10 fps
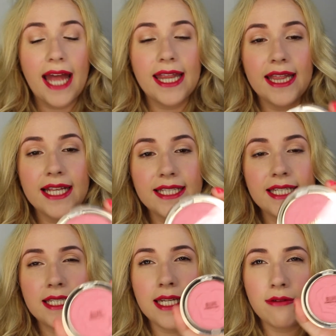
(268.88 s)
and then this
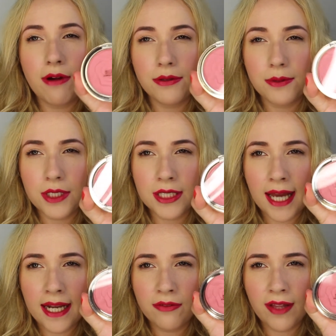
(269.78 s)
is Tea Rose, which is
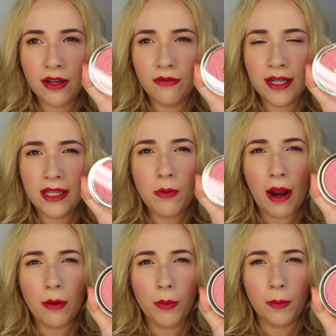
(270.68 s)
kind of like a really
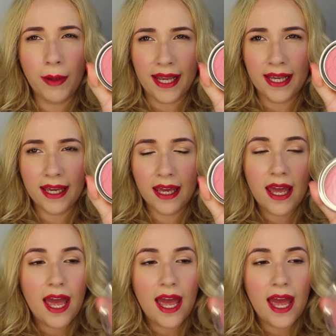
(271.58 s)
wearable pink.